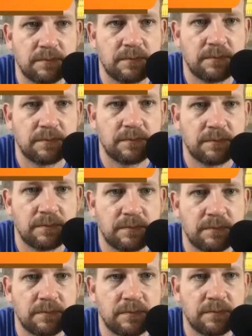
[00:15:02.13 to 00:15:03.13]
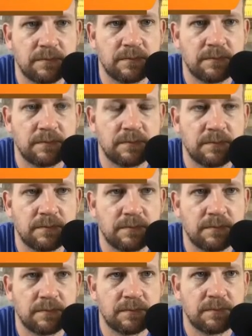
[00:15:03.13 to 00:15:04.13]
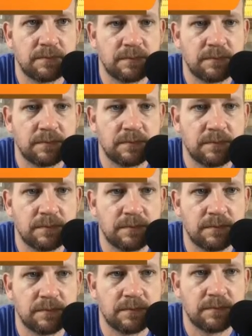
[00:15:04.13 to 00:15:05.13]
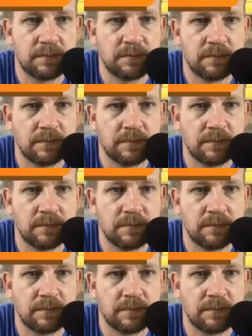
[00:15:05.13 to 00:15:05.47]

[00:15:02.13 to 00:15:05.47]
(not speaking)